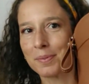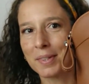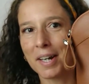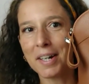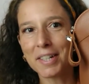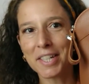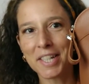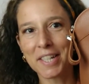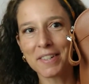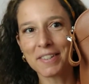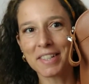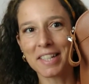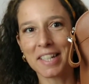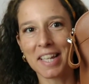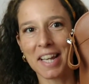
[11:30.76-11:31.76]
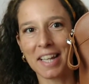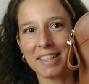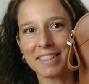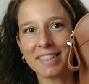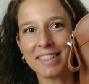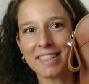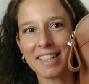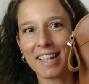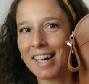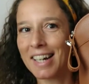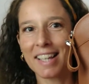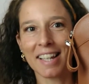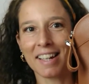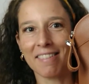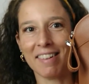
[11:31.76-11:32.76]
How cute it is!
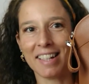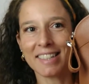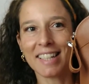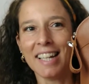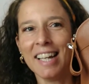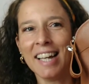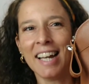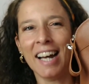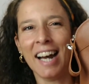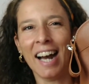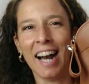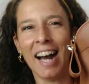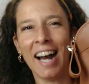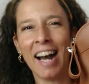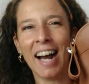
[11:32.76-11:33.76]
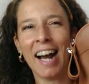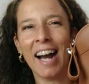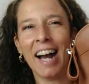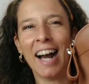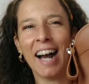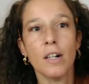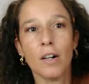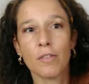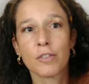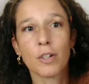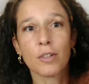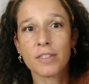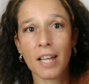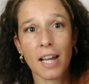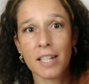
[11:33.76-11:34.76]
I love it. Of
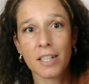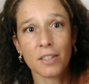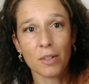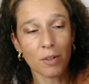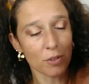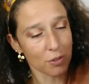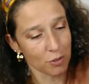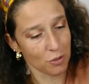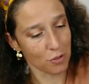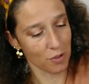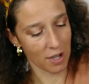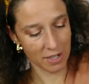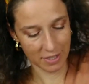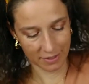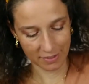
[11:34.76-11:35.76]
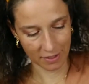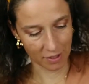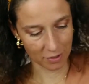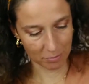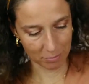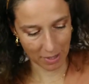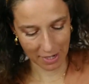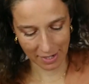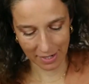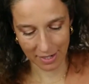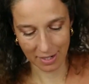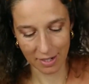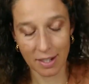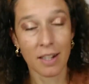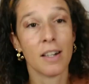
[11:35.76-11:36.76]
course, I can also try it on
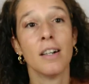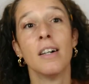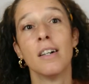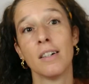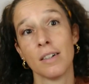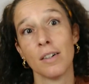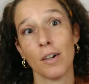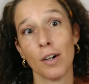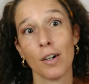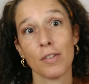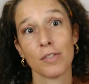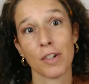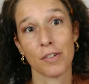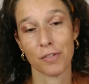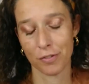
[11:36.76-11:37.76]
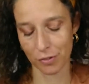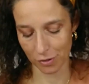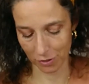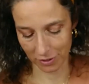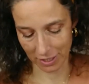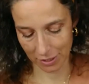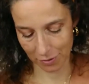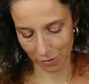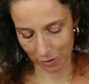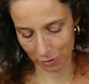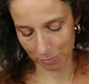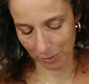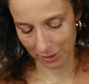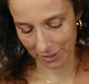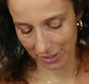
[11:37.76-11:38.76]
my other Foulonné
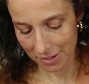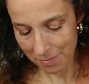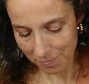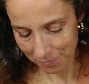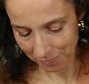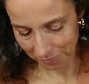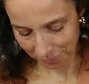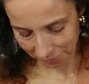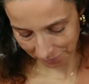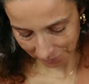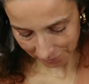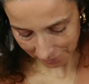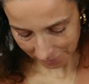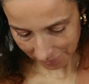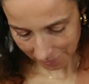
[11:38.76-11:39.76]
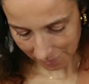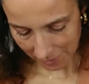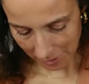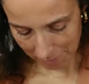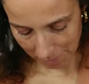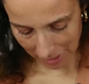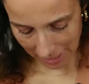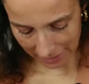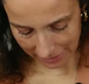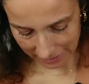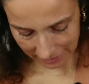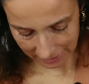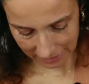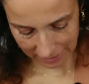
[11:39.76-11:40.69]
crossbody bag,